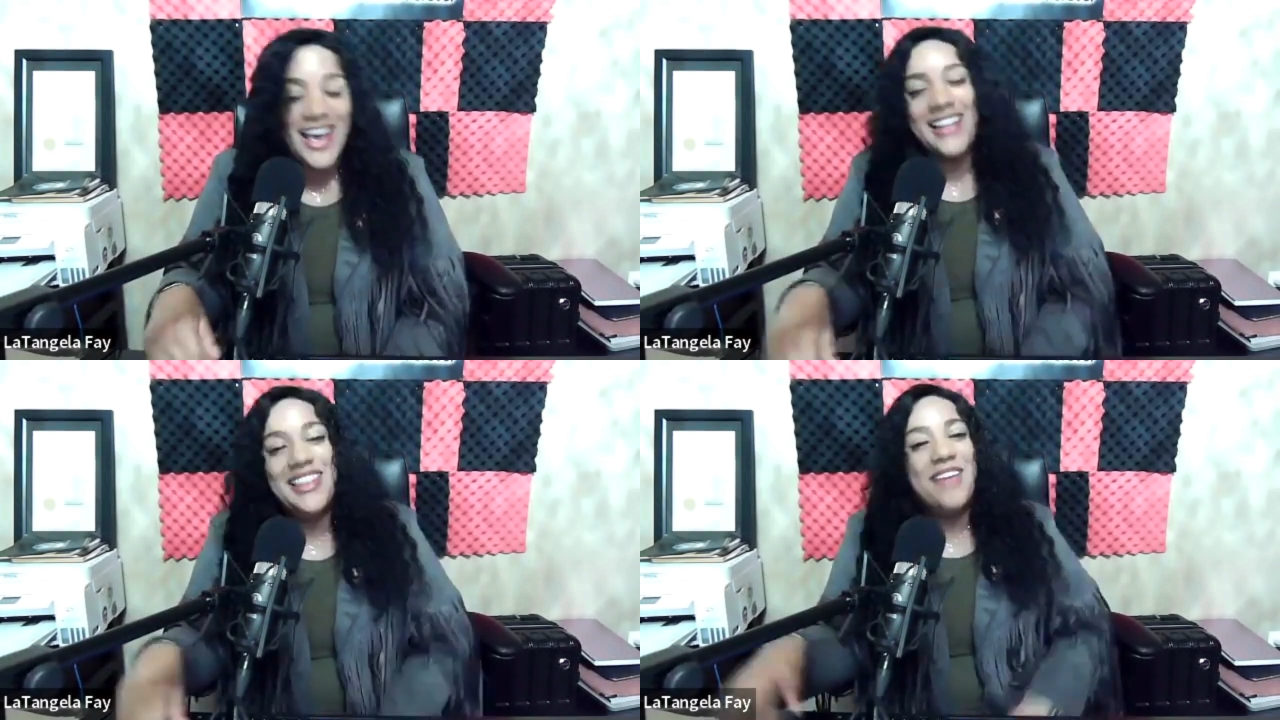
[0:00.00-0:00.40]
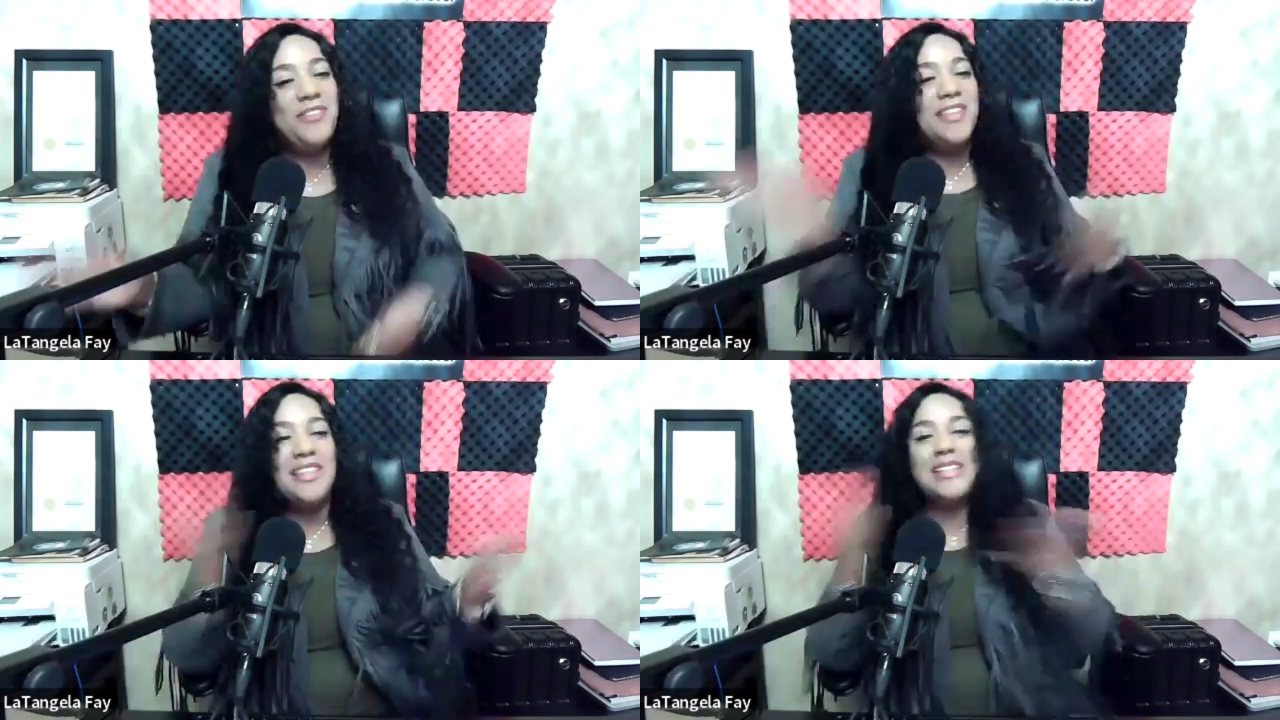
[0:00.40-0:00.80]
I
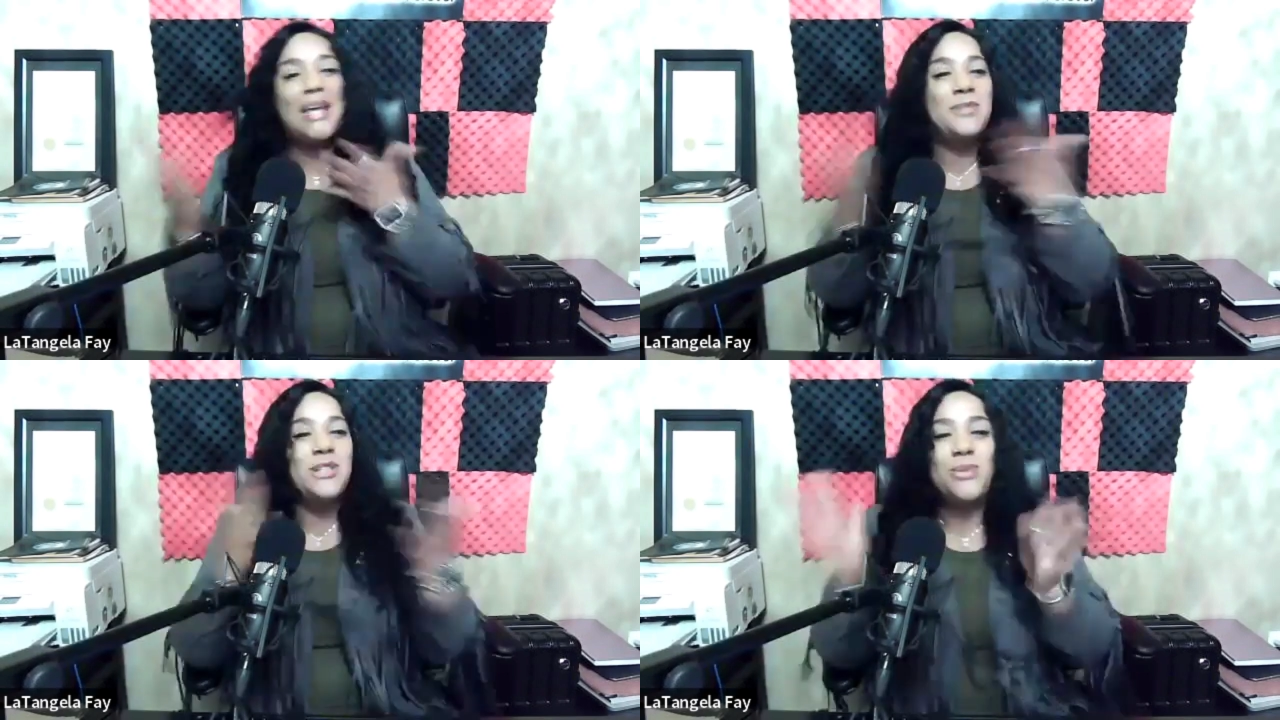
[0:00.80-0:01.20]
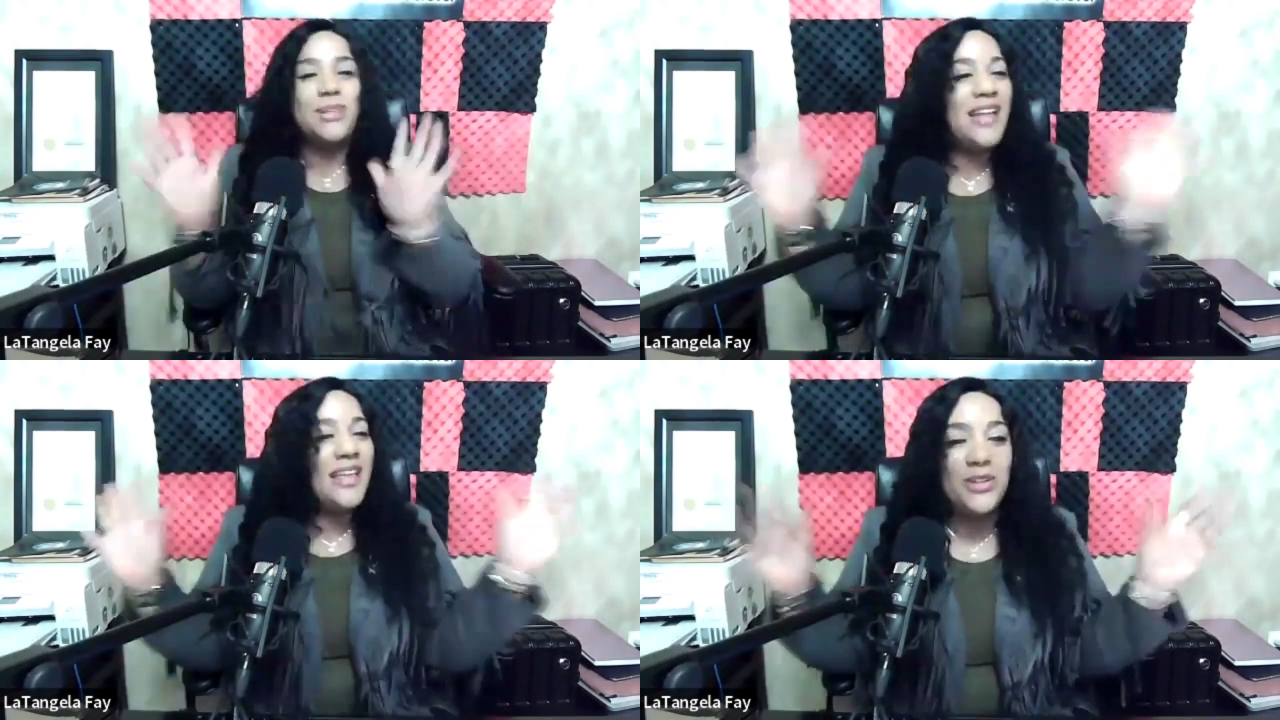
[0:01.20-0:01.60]
love you, and there's
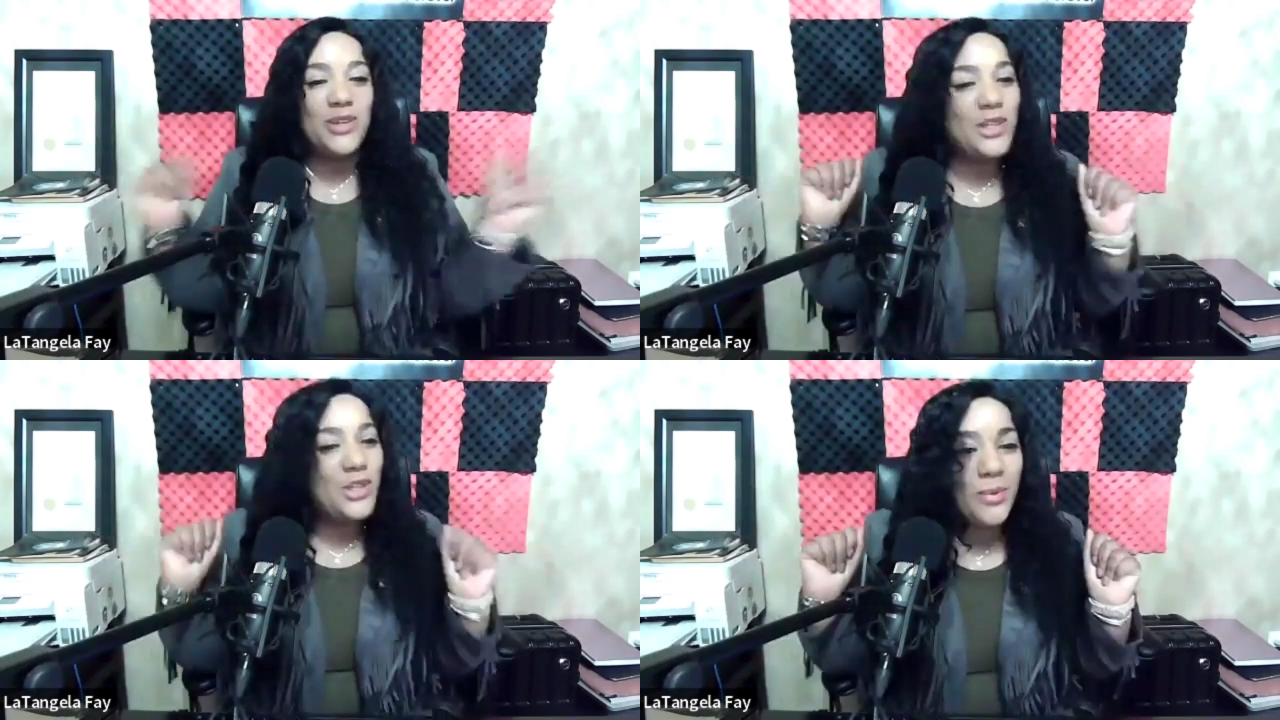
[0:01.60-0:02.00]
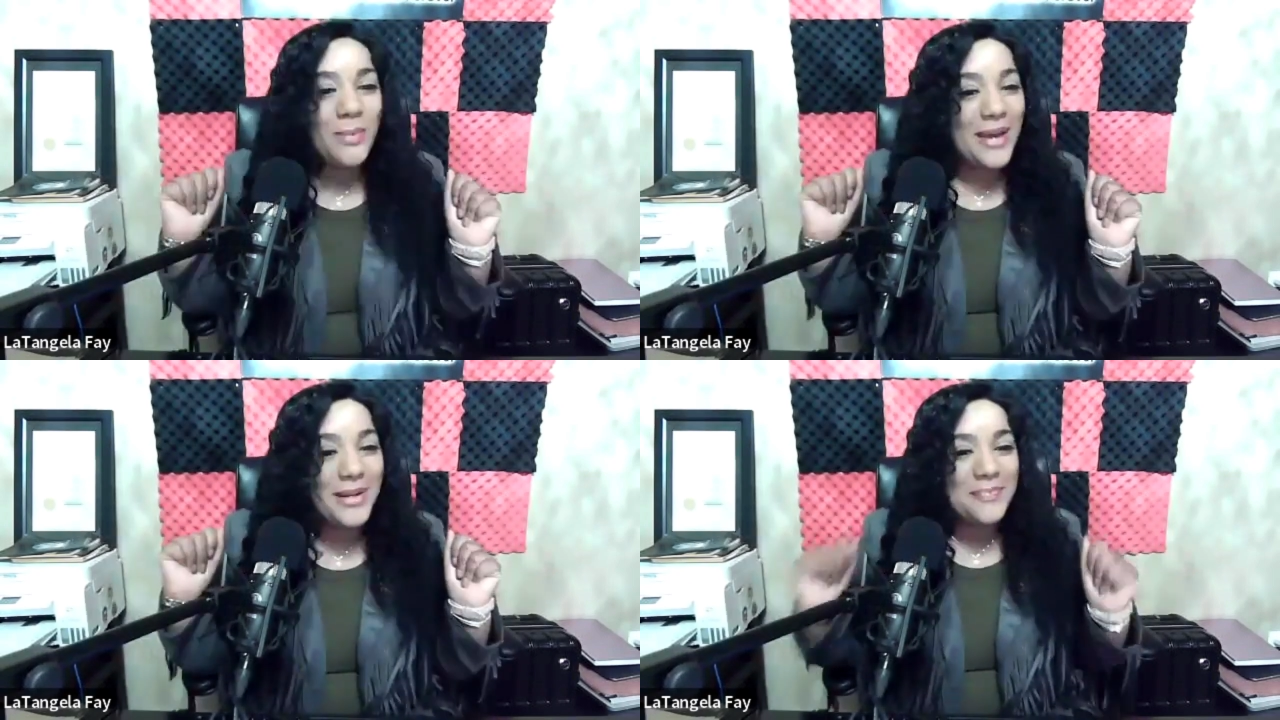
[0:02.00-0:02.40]
absolutely nothing you can do about
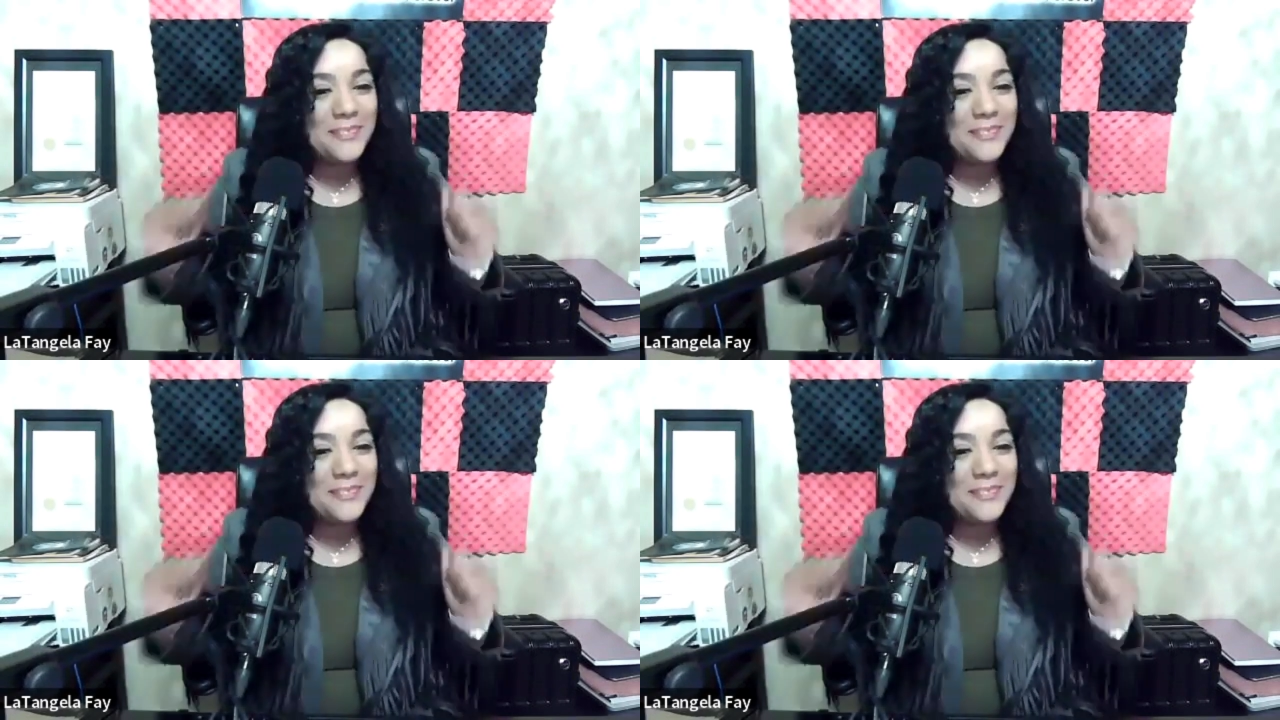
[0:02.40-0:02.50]
it.